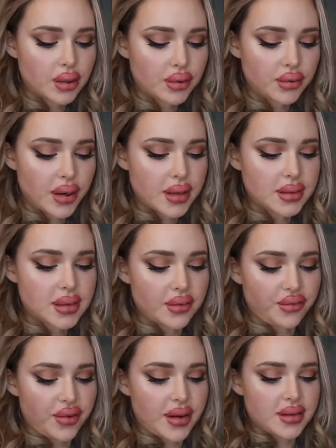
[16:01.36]
new and
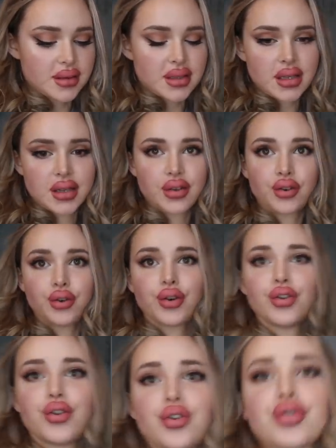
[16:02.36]
different.
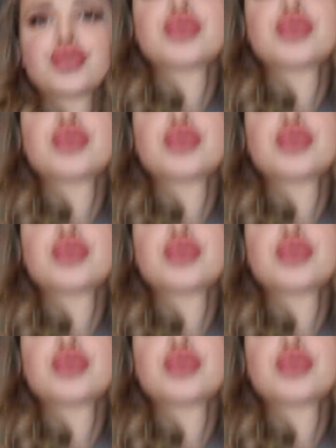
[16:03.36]
Woo!